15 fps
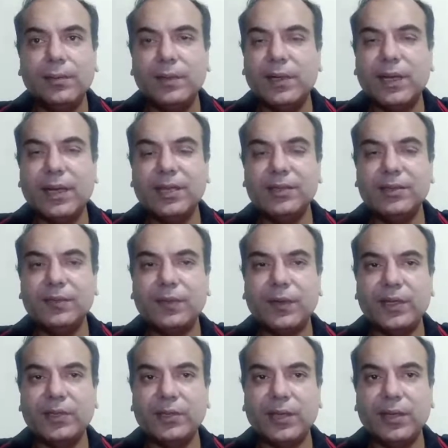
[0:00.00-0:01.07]
Reliance
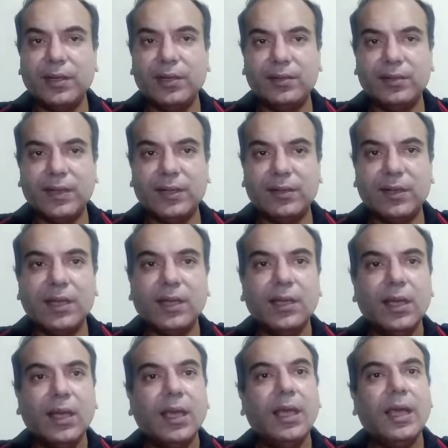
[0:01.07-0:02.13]
Fresh and etc.,
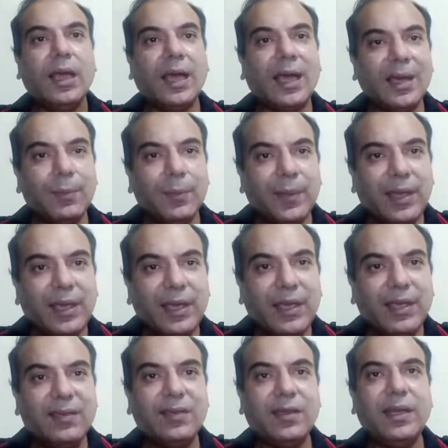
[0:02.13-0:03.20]
I'm
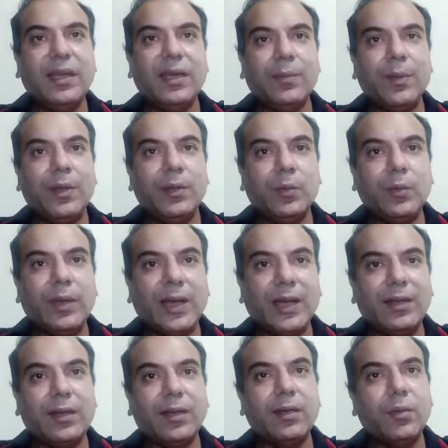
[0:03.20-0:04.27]
easily able to
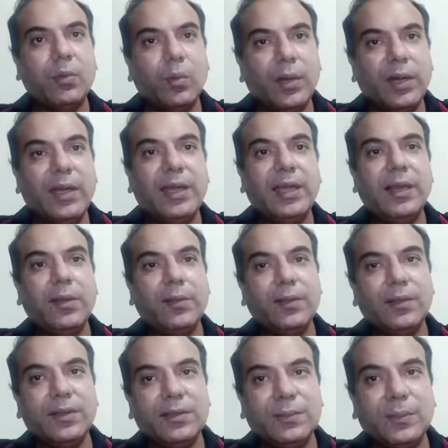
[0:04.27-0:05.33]
get a good deal
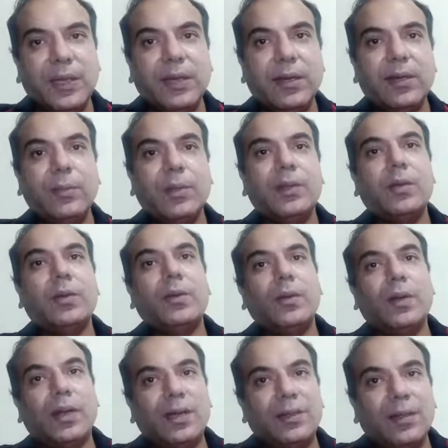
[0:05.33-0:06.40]
on this peanut butter
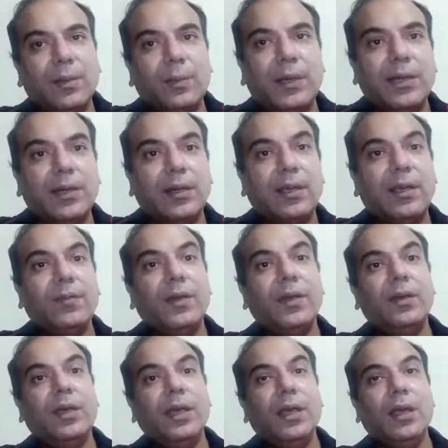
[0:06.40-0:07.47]
or other butter.
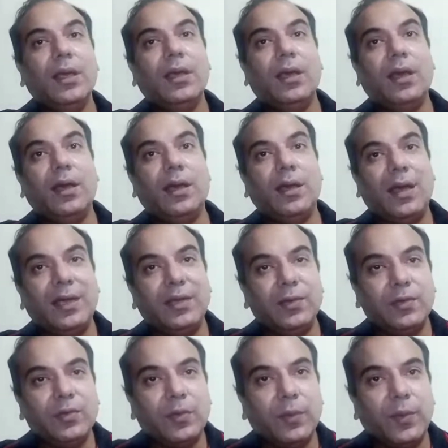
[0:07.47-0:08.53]
Even I
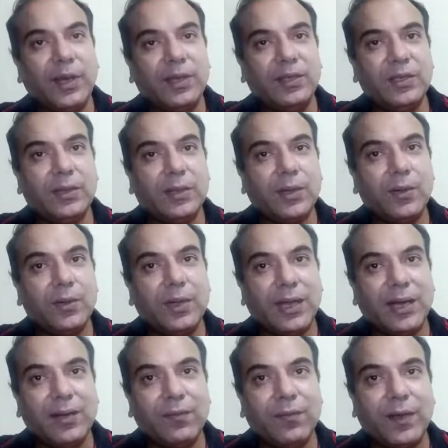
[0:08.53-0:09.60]
used to venture out
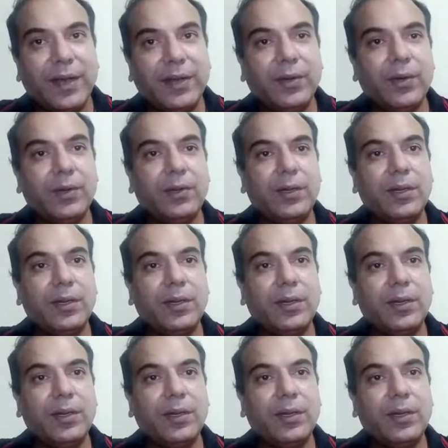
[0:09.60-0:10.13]
and find out